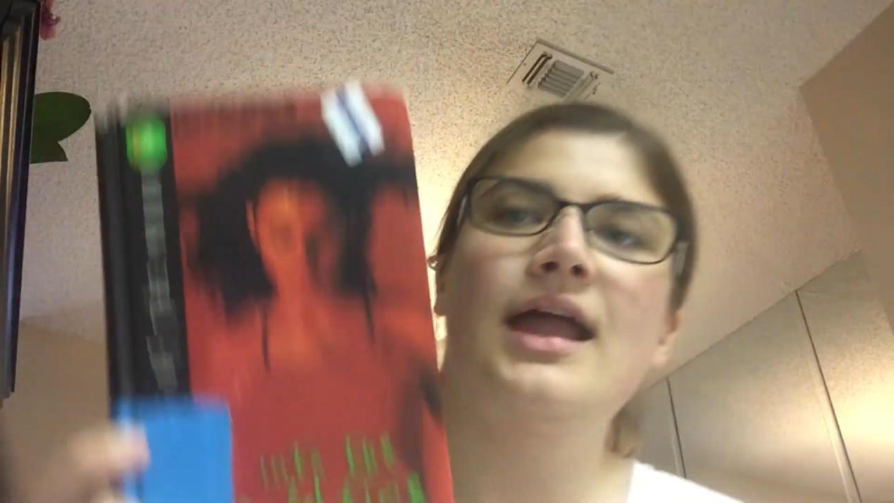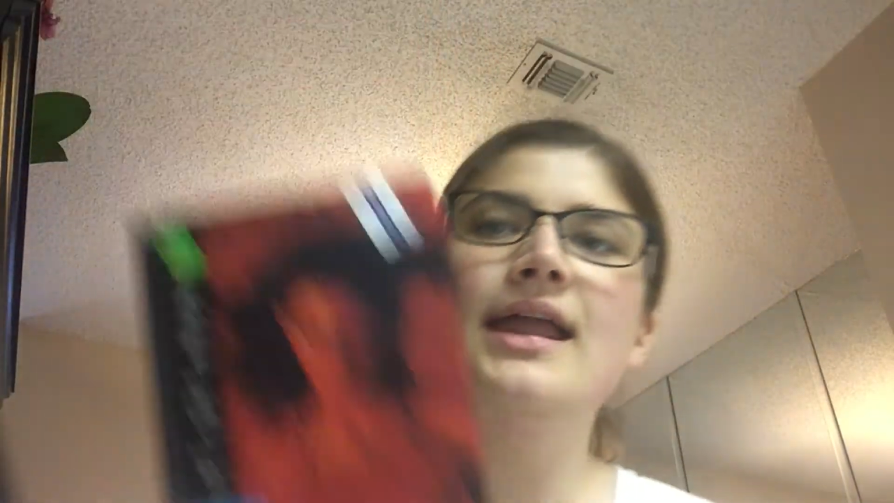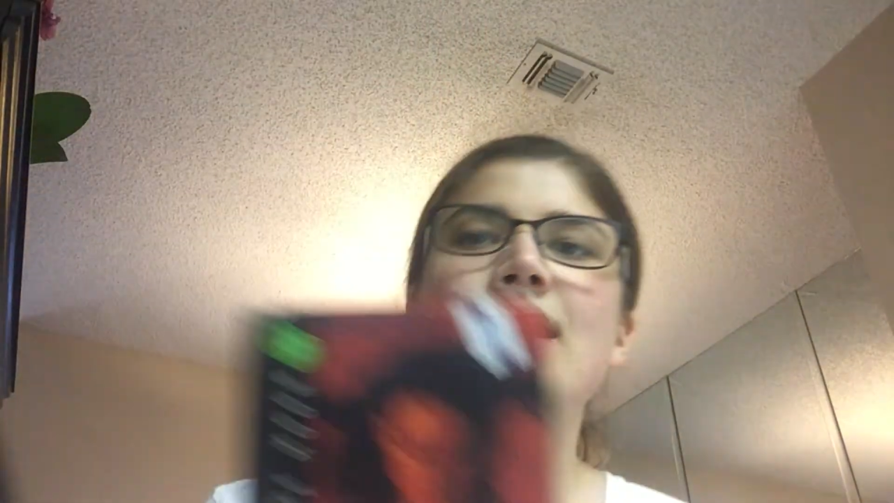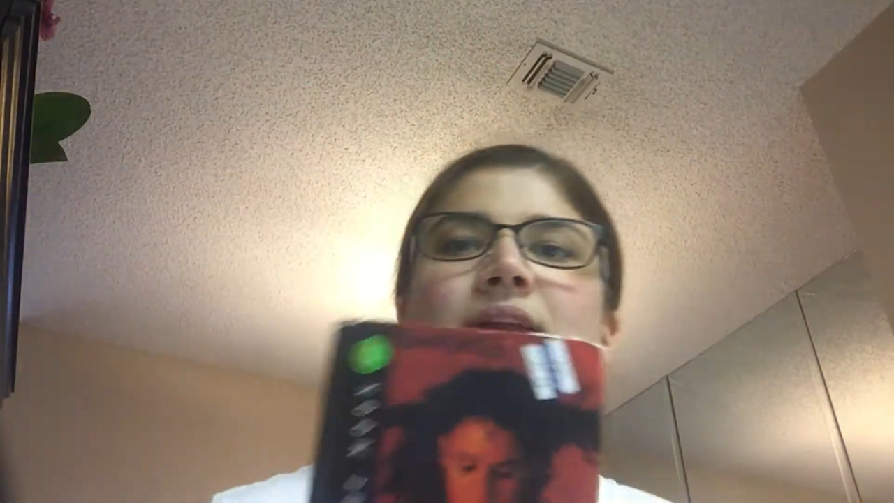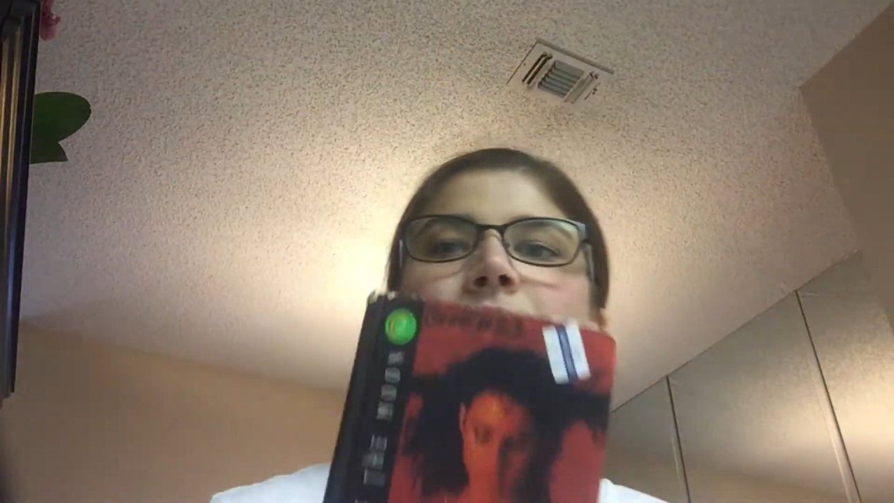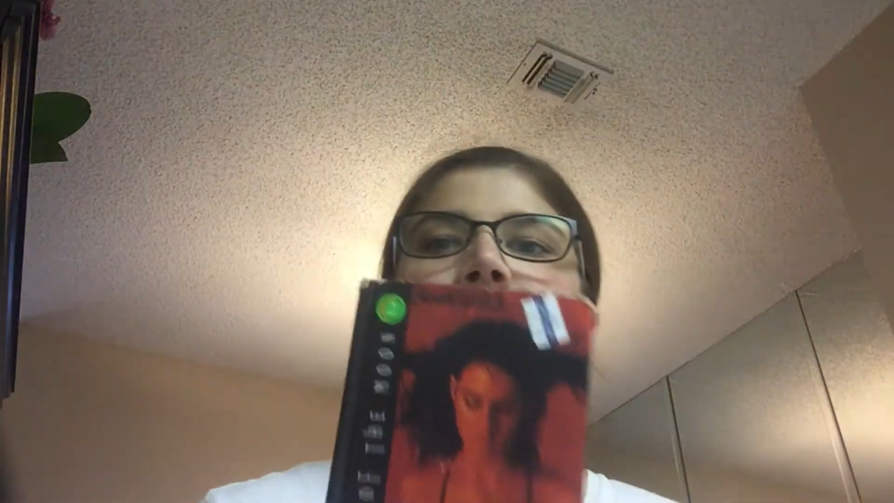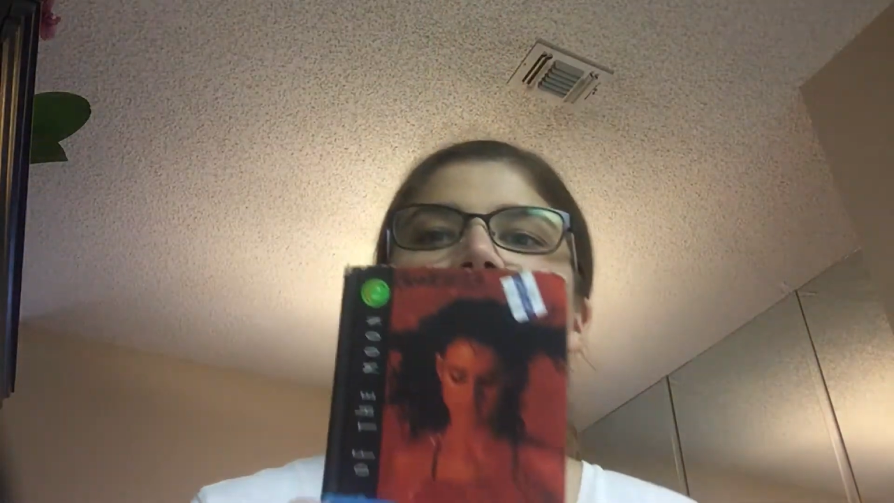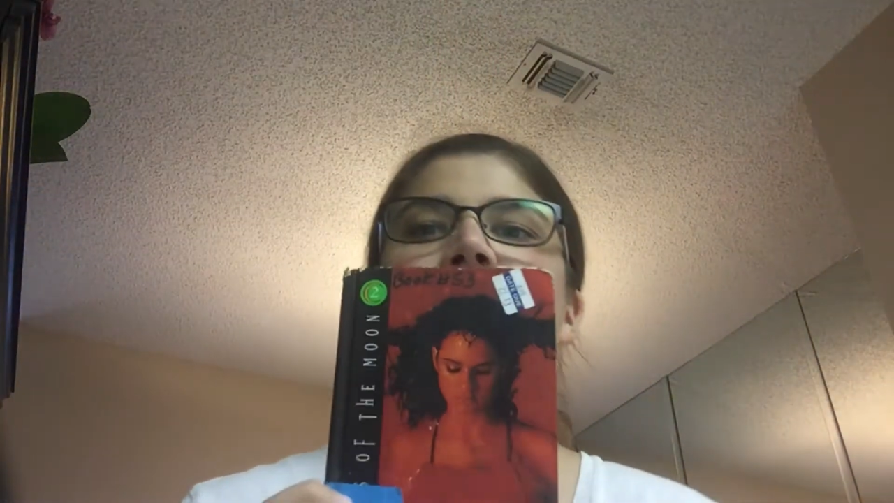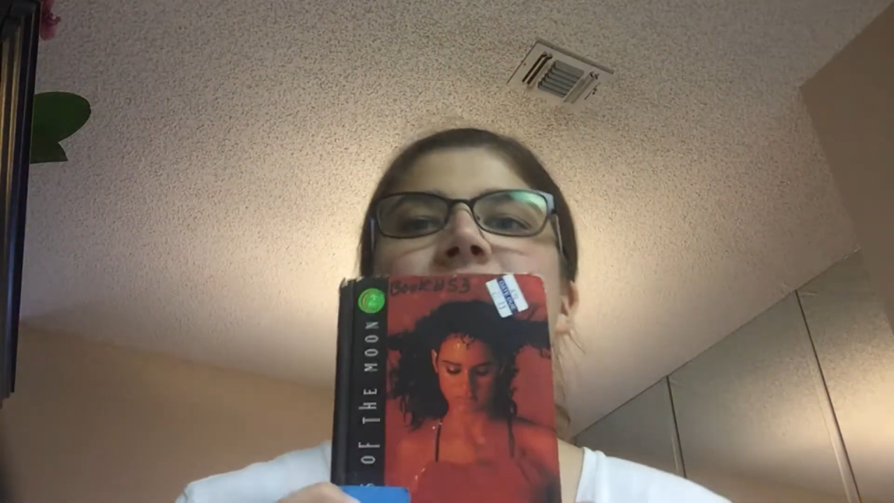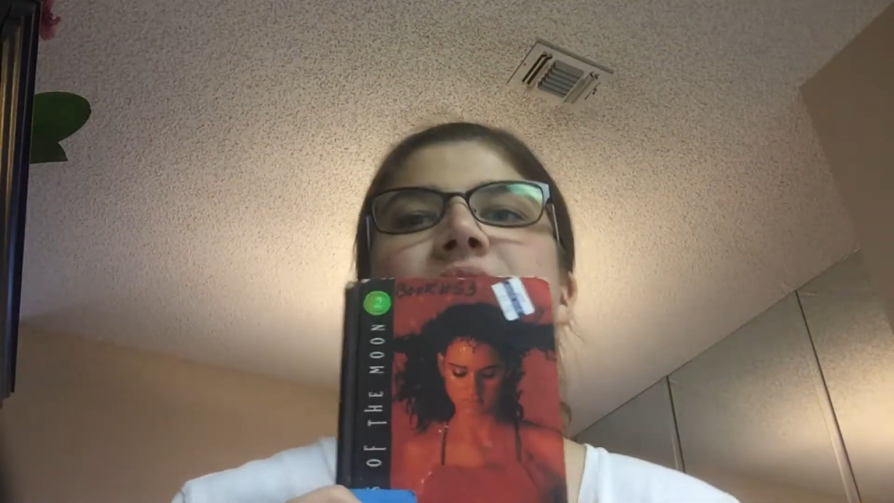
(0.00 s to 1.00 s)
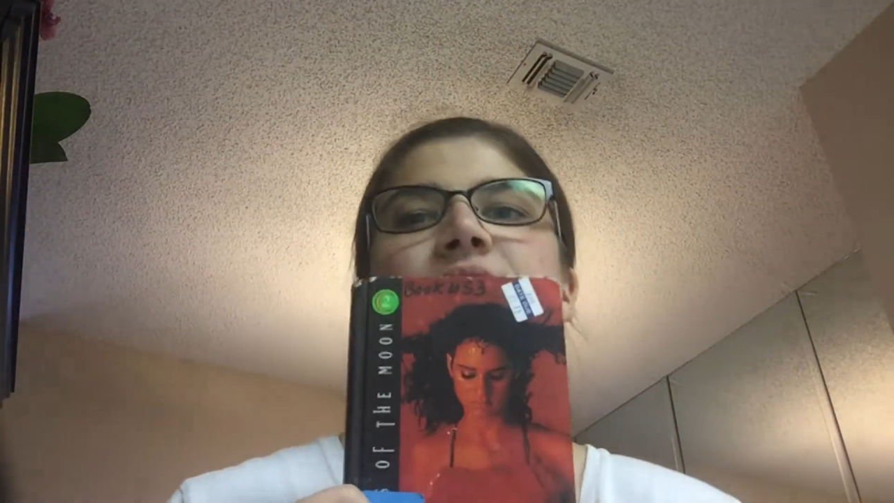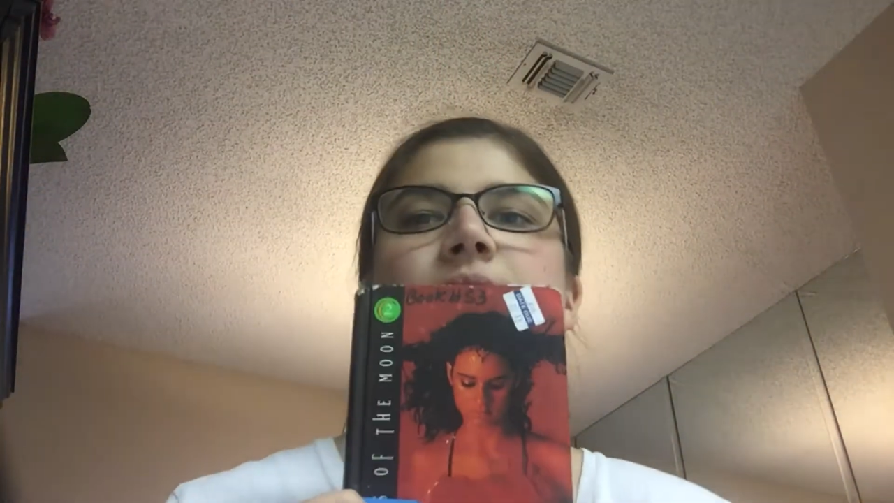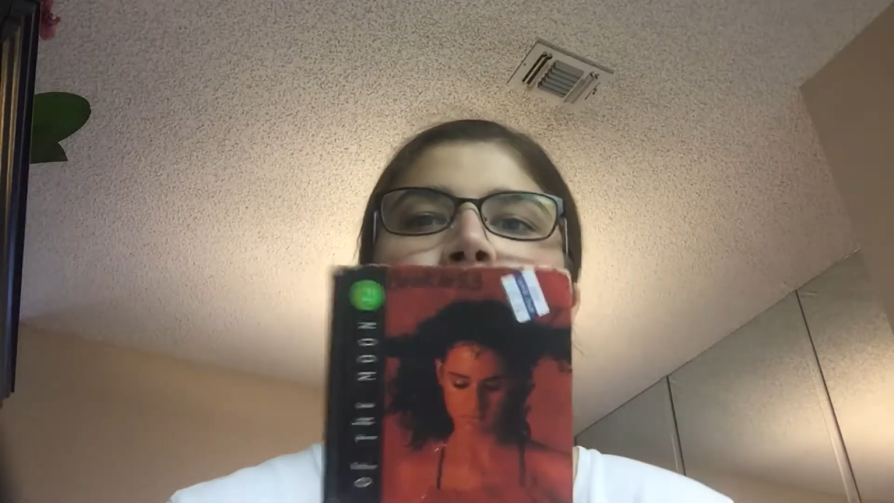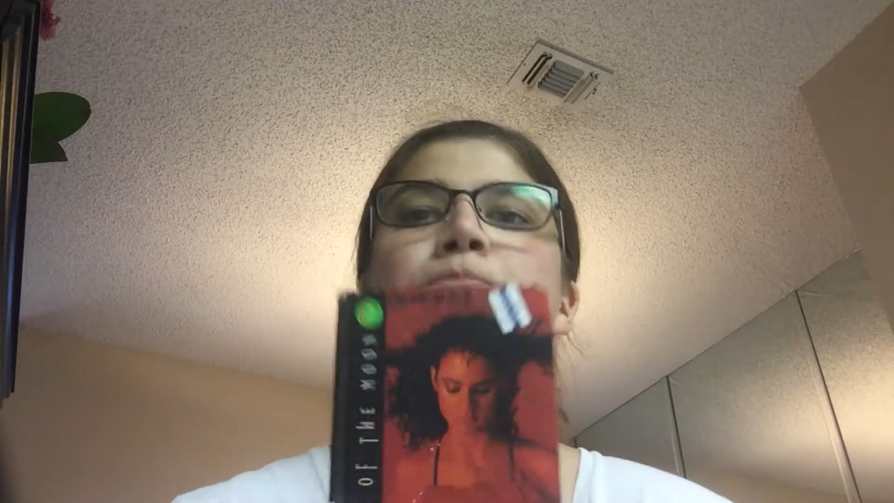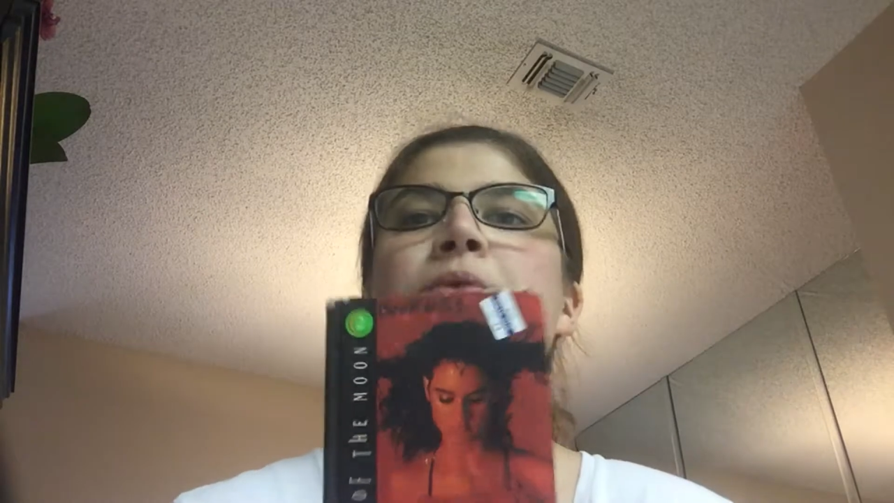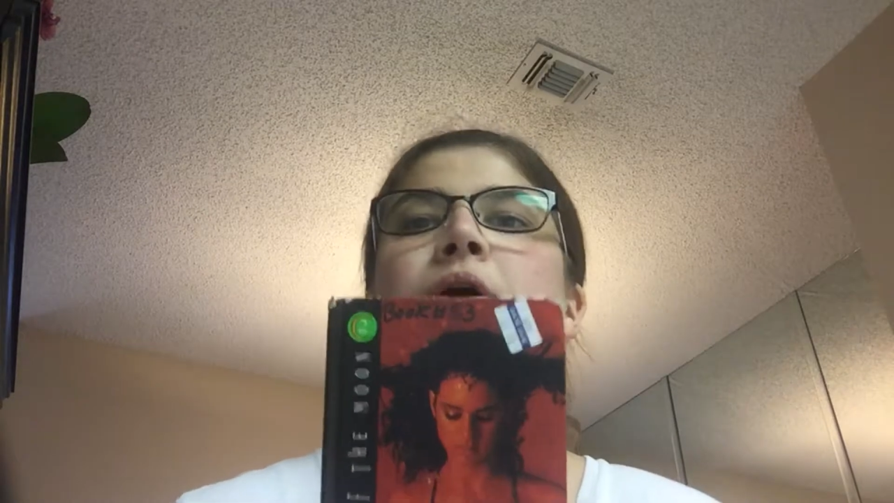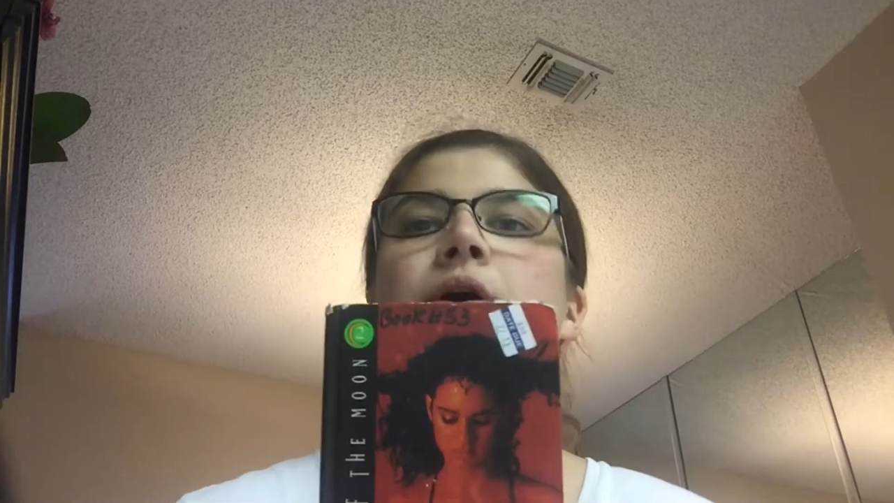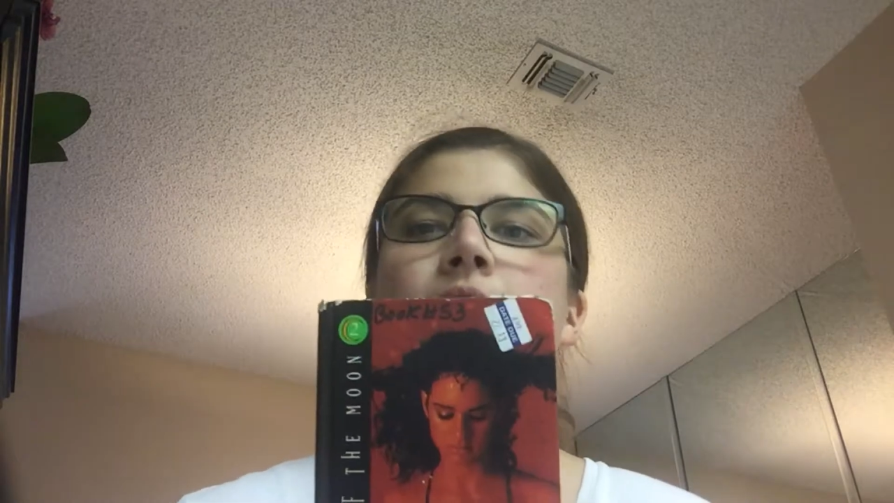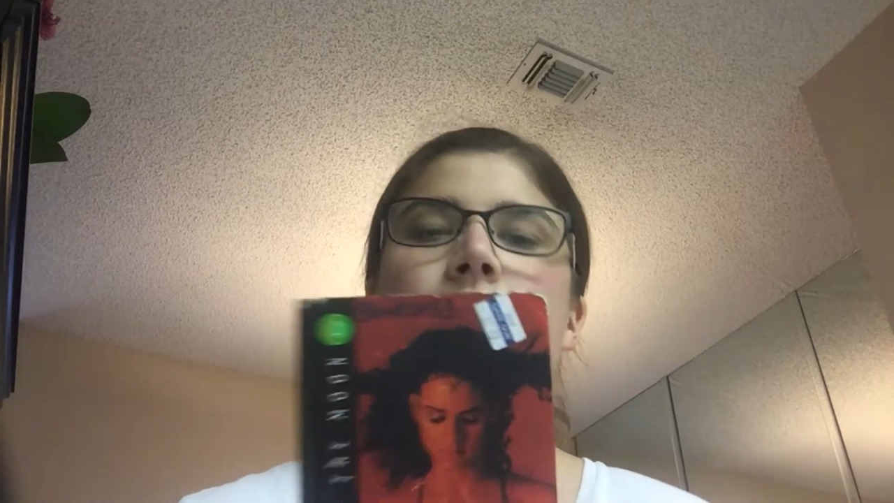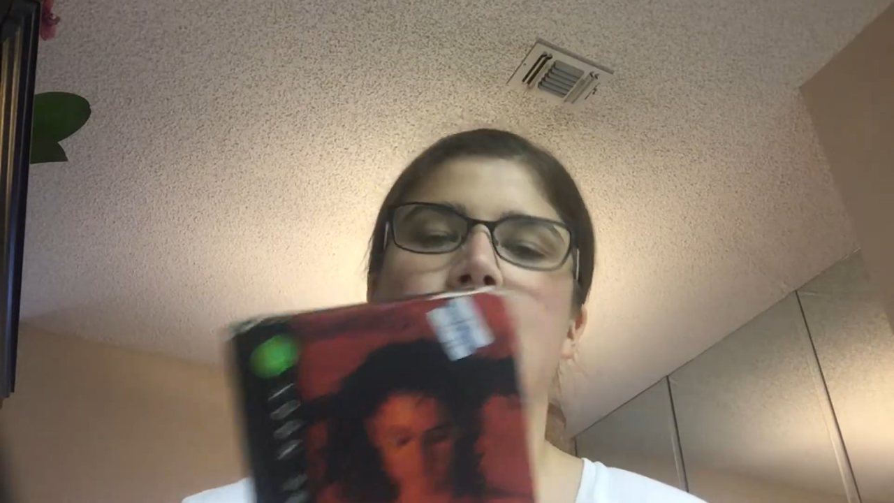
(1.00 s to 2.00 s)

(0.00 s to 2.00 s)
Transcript: And anyways, this book,